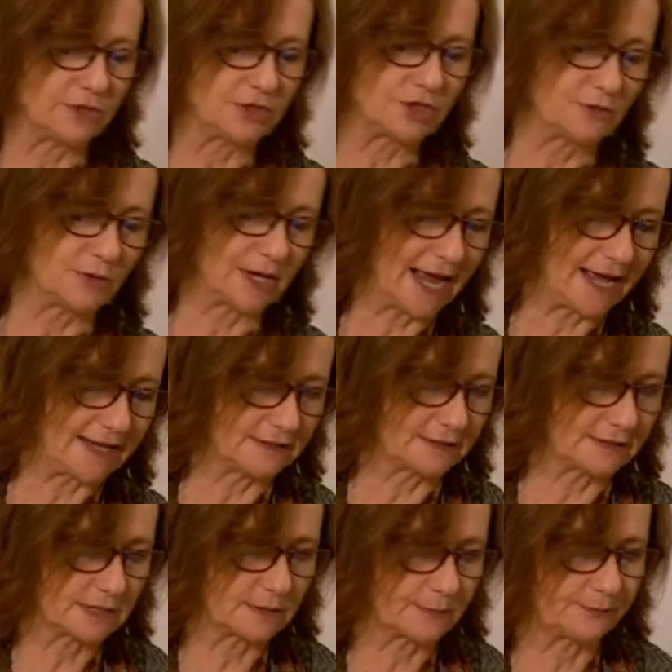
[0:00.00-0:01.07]
to an
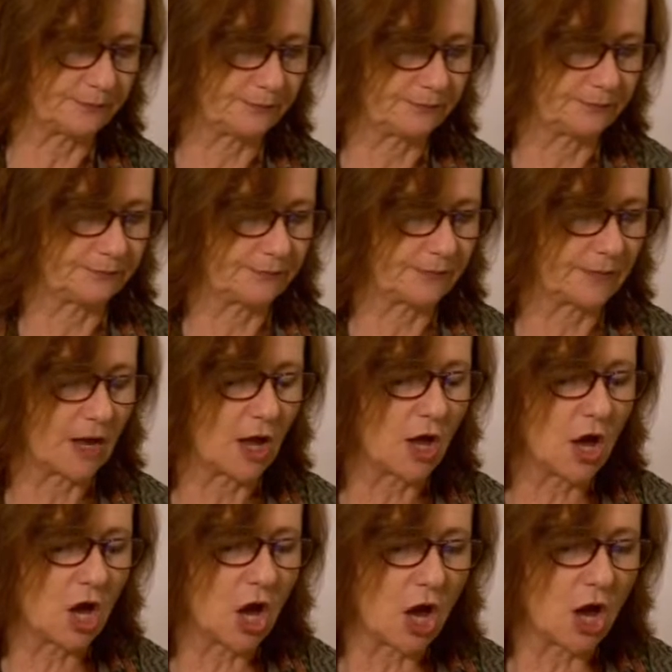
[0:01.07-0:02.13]
end.
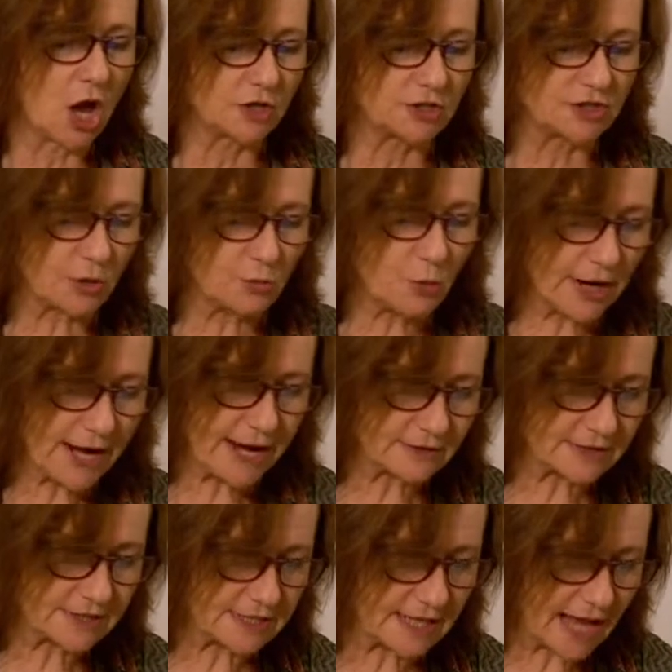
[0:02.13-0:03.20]
So what
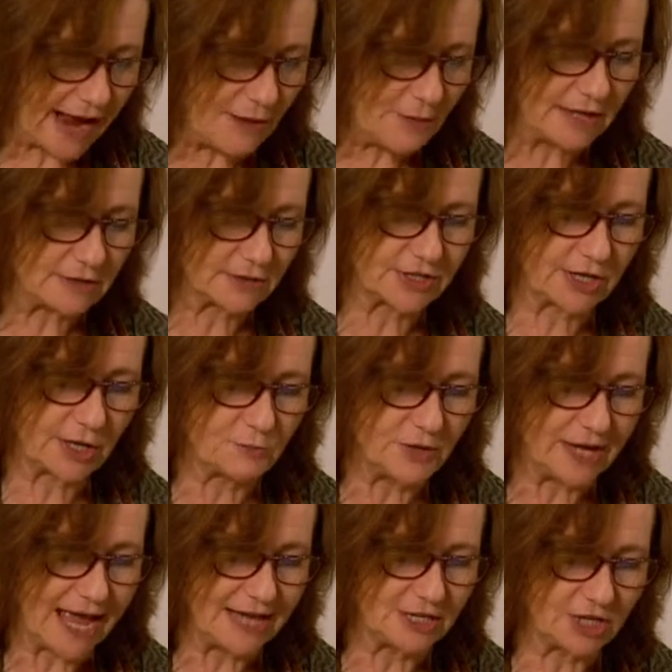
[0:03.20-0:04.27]
else, how else can
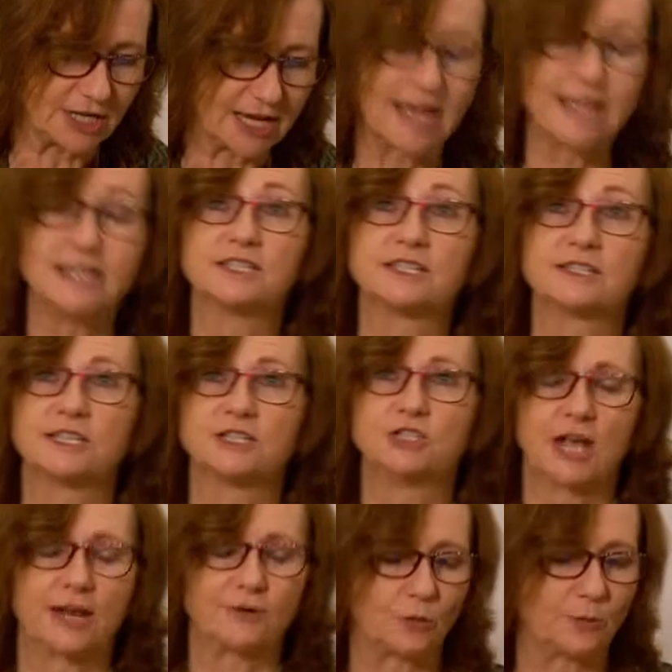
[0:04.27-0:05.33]
we educate the
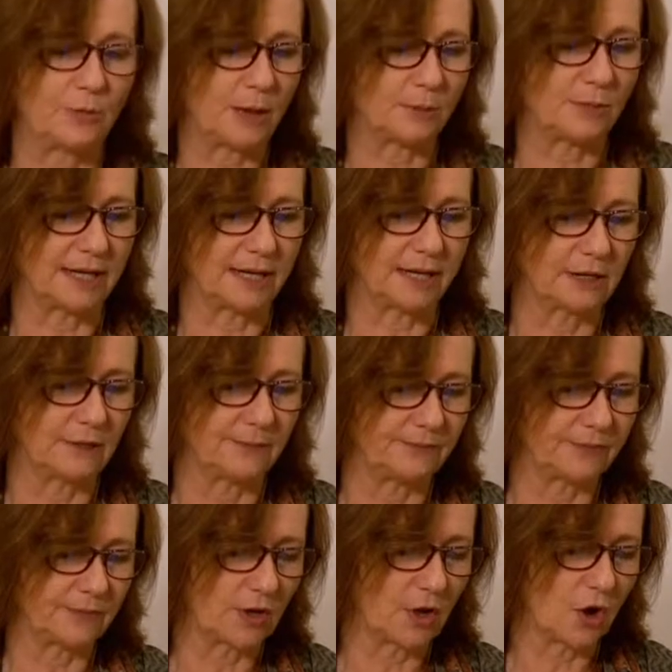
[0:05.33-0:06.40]
general public?
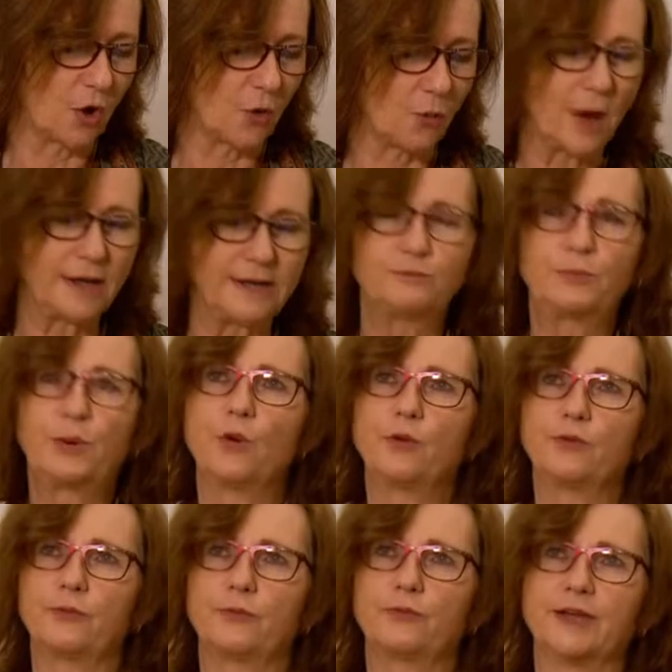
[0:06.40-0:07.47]
One
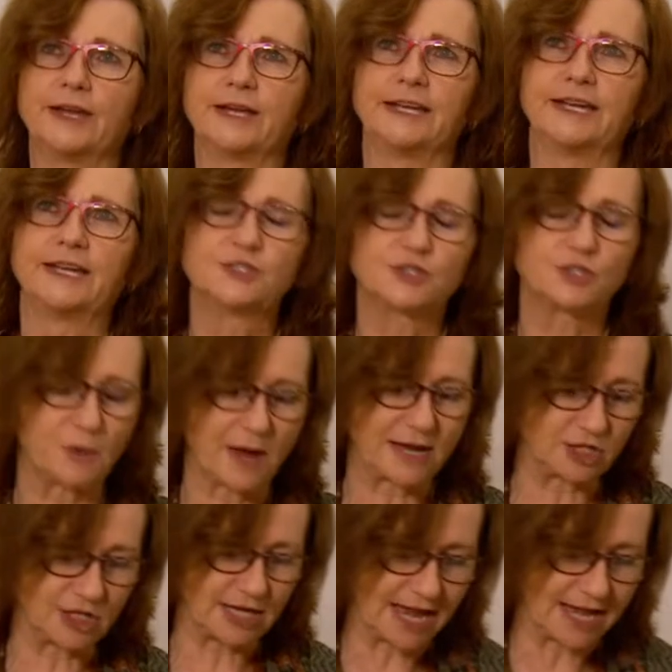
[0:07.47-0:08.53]
important thing is to
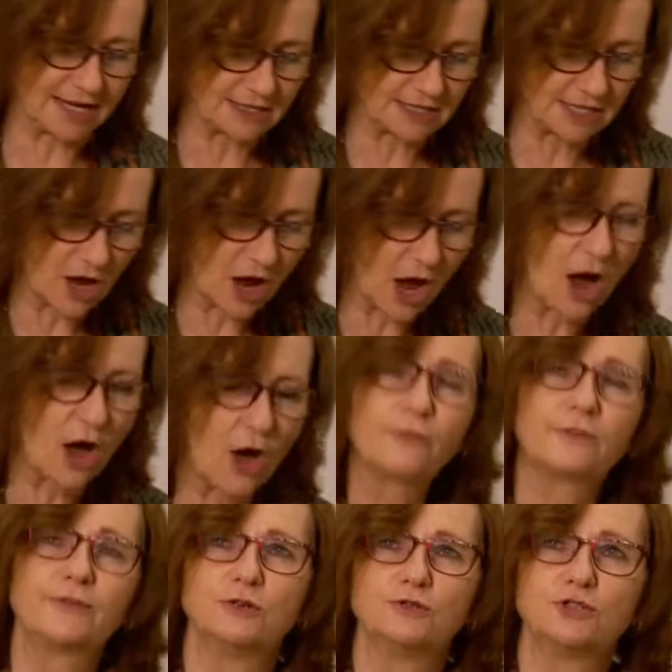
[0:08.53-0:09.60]
educate our
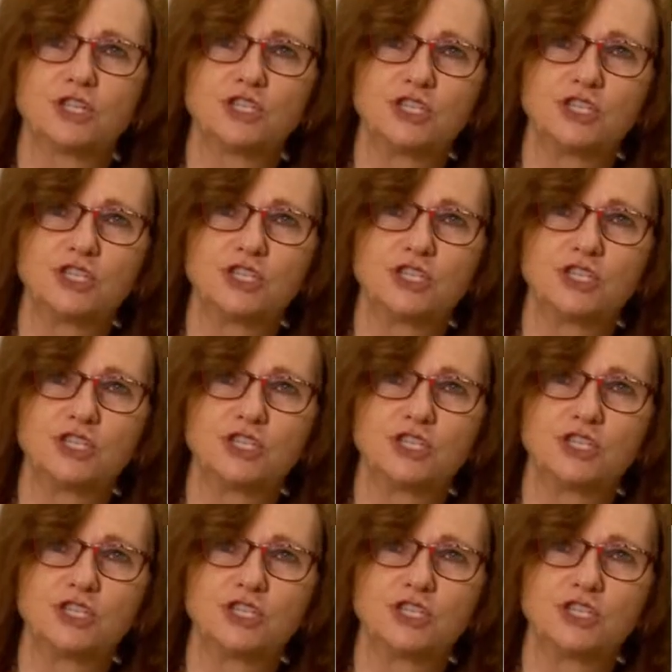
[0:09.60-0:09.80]
future